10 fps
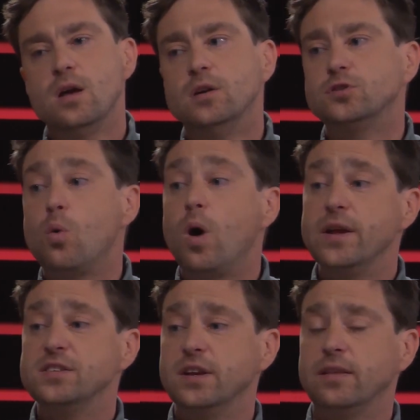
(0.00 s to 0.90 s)
So what
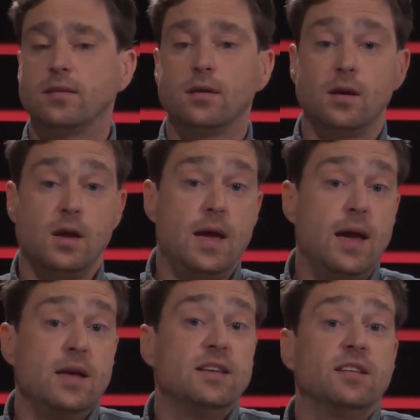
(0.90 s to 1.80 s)
is it?
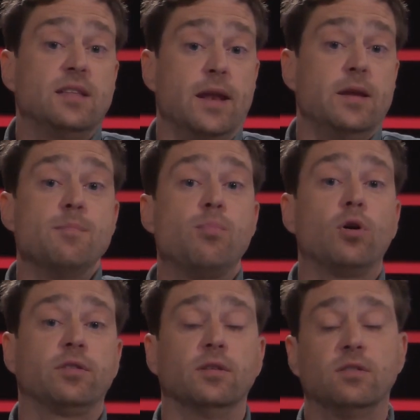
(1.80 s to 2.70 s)
Is it then
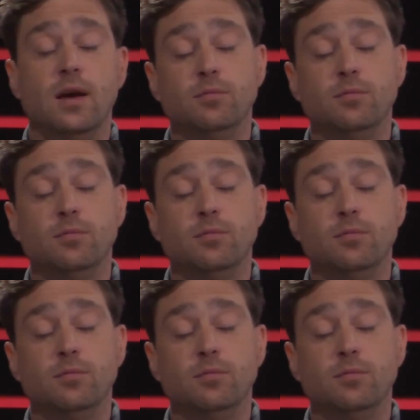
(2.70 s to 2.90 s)
important?